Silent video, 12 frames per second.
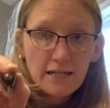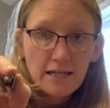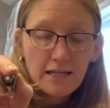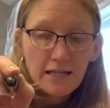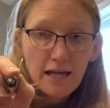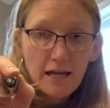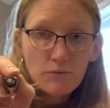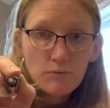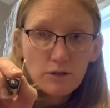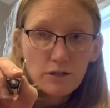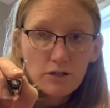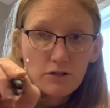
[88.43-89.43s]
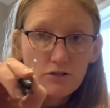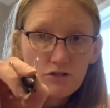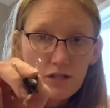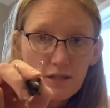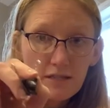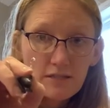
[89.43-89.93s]
And again, we're
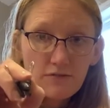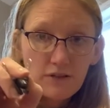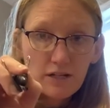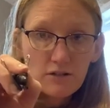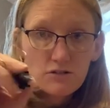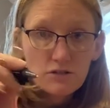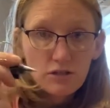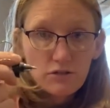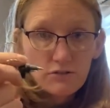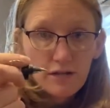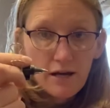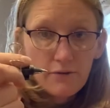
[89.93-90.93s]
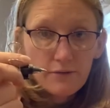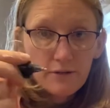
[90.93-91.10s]
encouraging these fingers to go down.